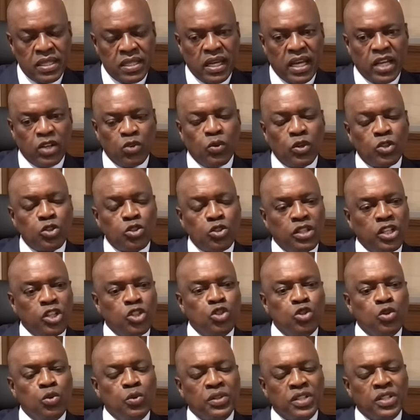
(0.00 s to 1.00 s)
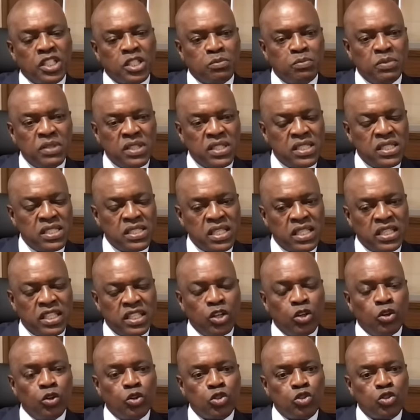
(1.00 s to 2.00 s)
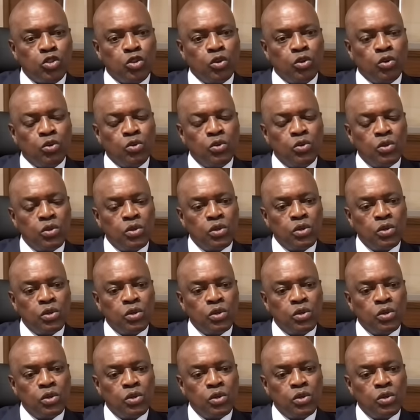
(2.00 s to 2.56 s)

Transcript: And what do they do with the species that they also